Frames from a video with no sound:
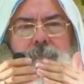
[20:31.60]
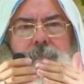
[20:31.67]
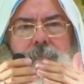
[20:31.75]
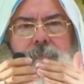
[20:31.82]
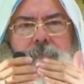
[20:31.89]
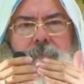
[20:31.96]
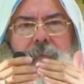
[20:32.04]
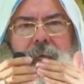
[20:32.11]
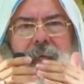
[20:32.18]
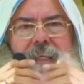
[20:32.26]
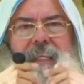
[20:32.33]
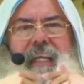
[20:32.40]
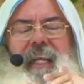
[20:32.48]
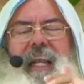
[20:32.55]
the
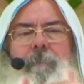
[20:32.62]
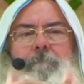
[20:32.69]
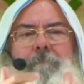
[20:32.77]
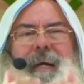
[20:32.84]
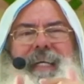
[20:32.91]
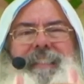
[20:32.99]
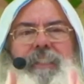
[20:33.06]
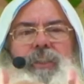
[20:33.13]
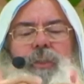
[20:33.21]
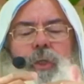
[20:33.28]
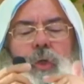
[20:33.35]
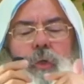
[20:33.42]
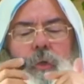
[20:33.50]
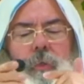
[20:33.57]
age that you are
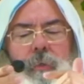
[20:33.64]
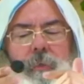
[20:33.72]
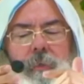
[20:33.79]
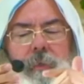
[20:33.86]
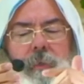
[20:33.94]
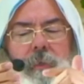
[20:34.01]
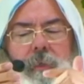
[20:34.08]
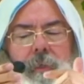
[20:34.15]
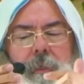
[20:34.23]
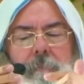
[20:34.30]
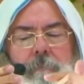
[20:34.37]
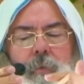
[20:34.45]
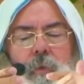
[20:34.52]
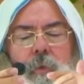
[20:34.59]
living, brothers. Some of you,
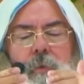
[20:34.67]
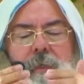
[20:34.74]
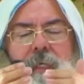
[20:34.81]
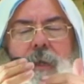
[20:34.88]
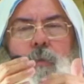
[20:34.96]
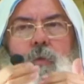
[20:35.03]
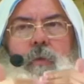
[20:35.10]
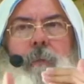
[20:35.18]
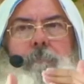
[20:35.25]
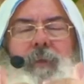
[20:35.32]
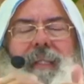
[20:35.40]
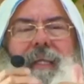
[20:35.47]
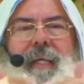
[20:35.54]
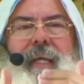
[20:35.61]
not all of you, but
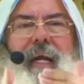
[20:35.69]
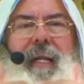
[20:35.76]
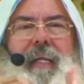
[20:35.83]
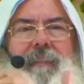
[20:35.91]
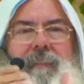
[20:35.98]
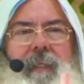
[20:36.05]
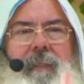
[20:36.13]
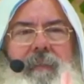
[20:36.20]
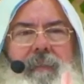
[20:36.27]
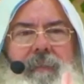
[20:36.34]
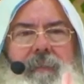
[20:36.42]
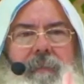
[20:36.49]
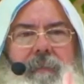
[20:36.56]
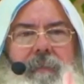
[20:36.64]
we don't
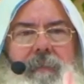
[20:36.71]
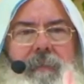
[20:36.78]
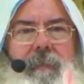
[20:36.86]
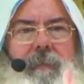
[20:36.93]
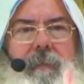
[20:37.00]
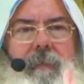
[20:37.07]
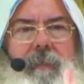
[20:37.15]
have to lose the